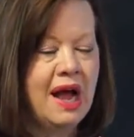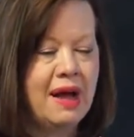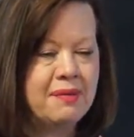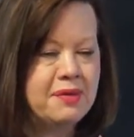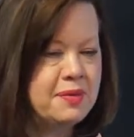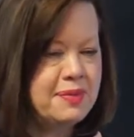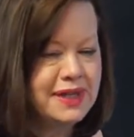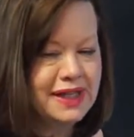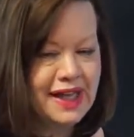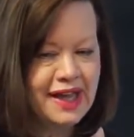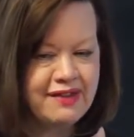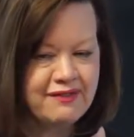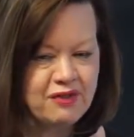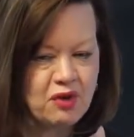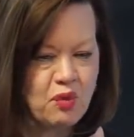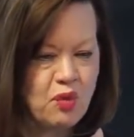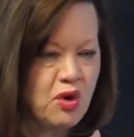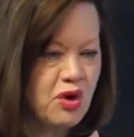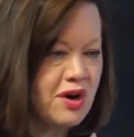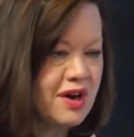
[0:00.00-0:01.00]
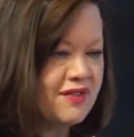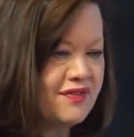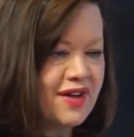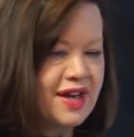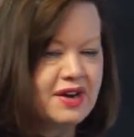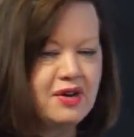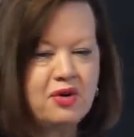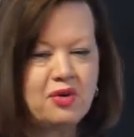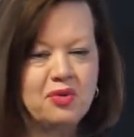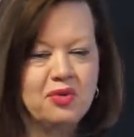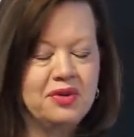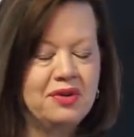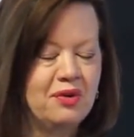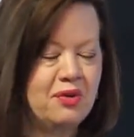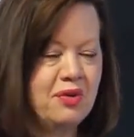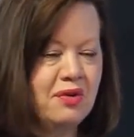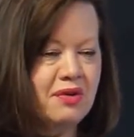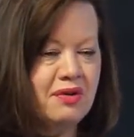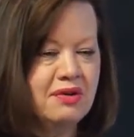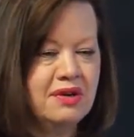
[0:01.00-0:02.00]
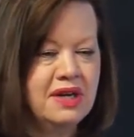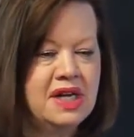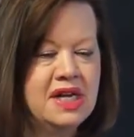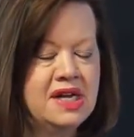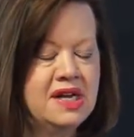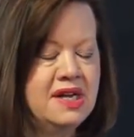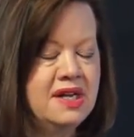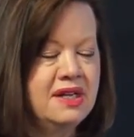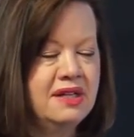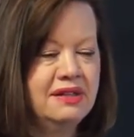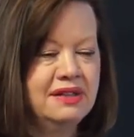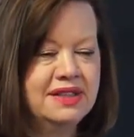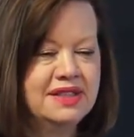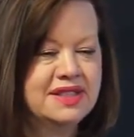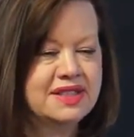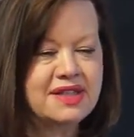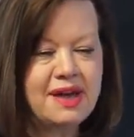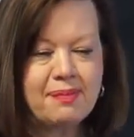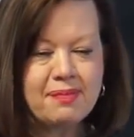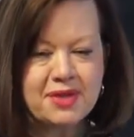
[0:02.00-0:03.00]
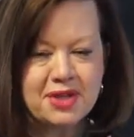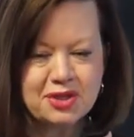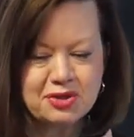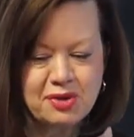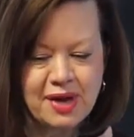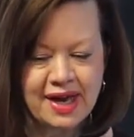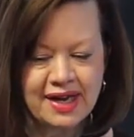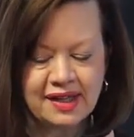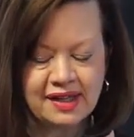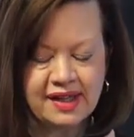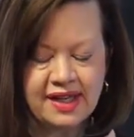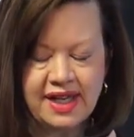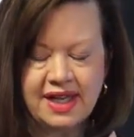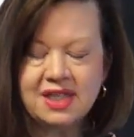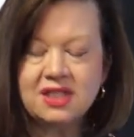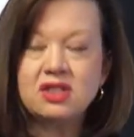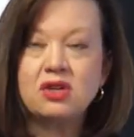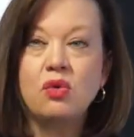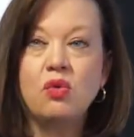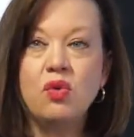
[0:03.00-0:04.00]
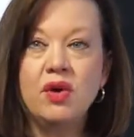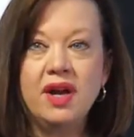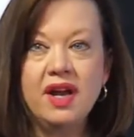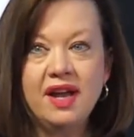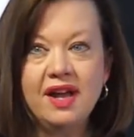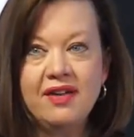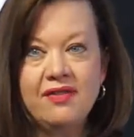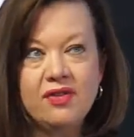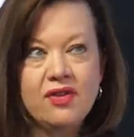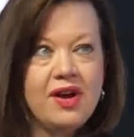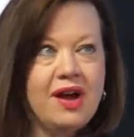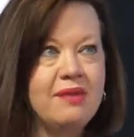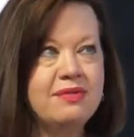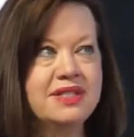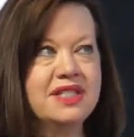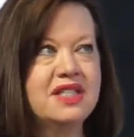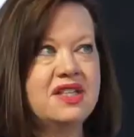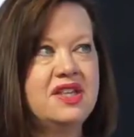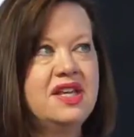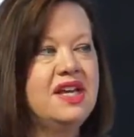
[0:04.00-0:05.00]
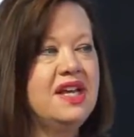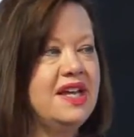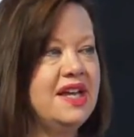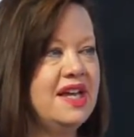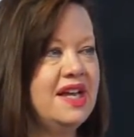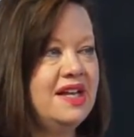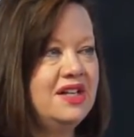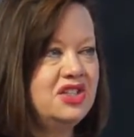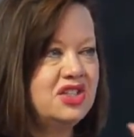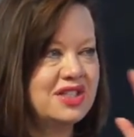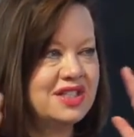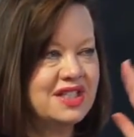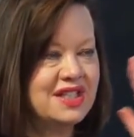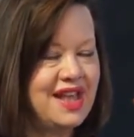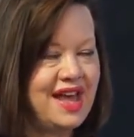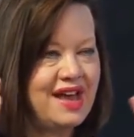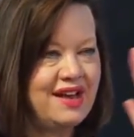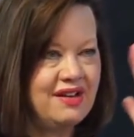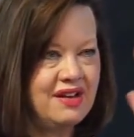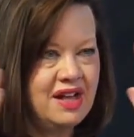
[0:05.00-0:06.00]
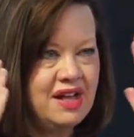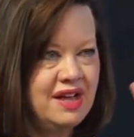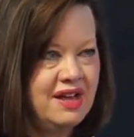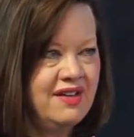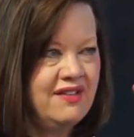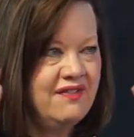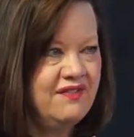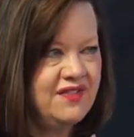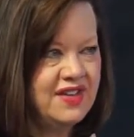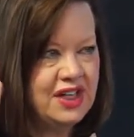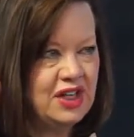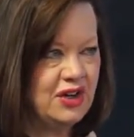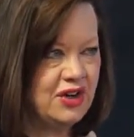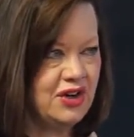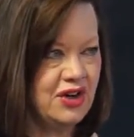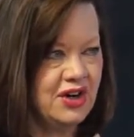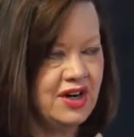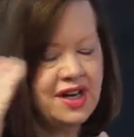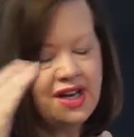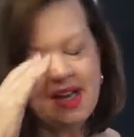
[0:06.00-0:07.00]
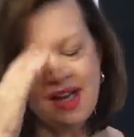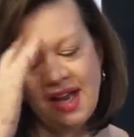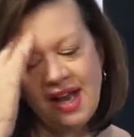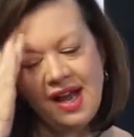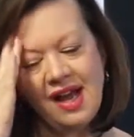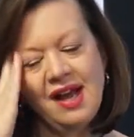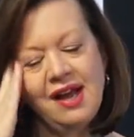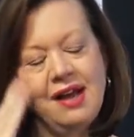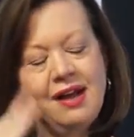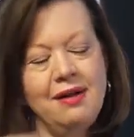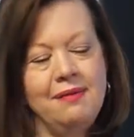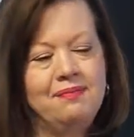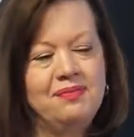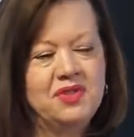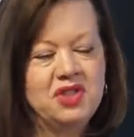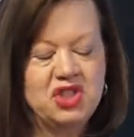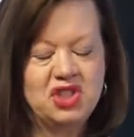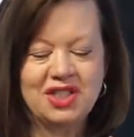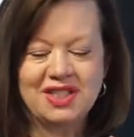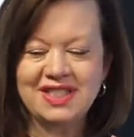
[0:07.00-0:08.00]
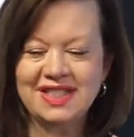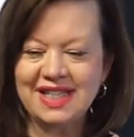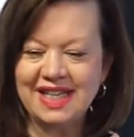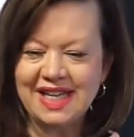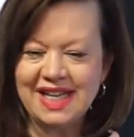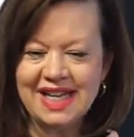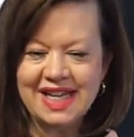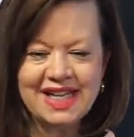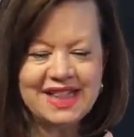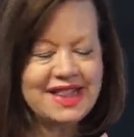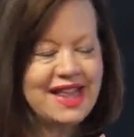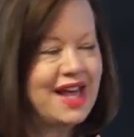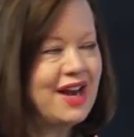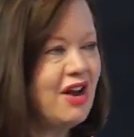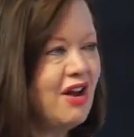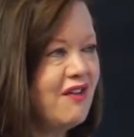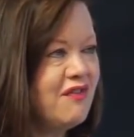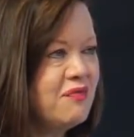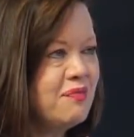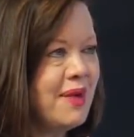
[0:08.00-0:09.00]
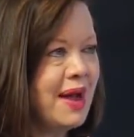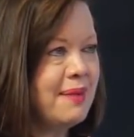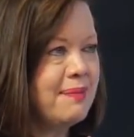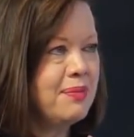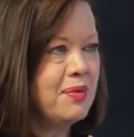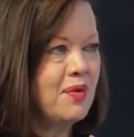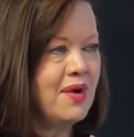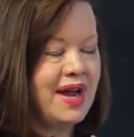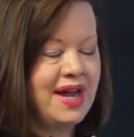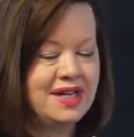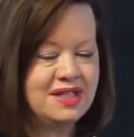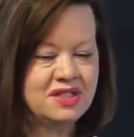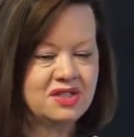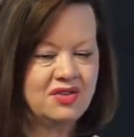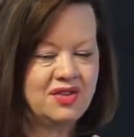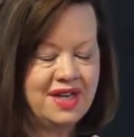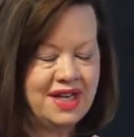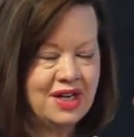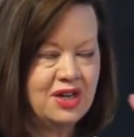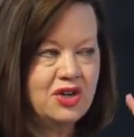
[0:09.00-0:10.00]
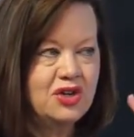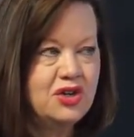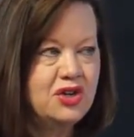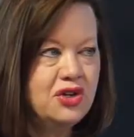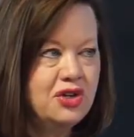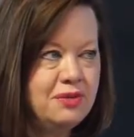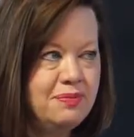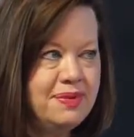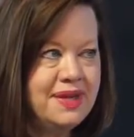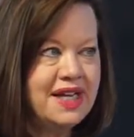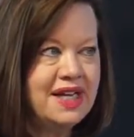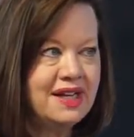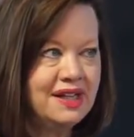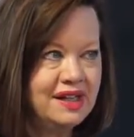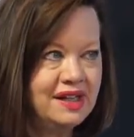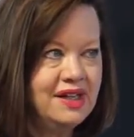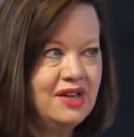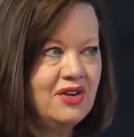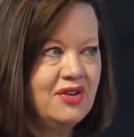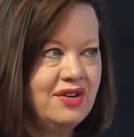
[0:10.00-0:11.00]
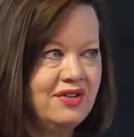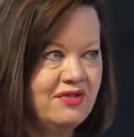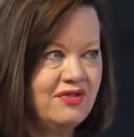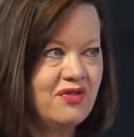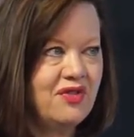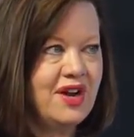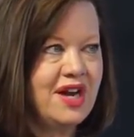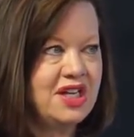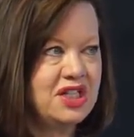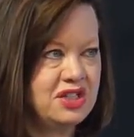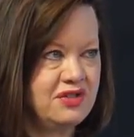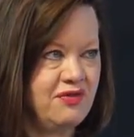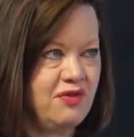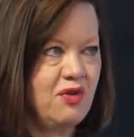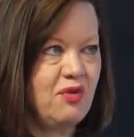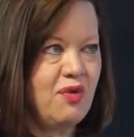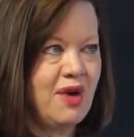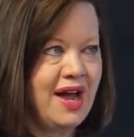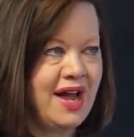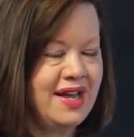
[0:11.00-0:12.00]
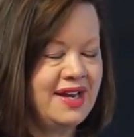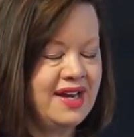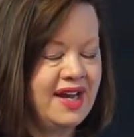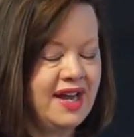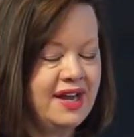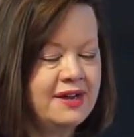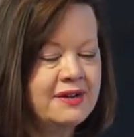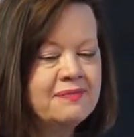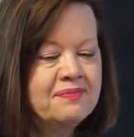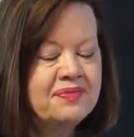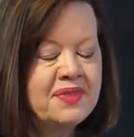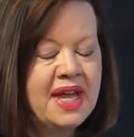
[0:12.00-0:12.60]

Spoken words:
I'm going to be late for work if I don't, or let's stop at the dry cleaning. So whatever I was thinking, just that filler, just to get that off my brain so that it could be clear and fresh for writing.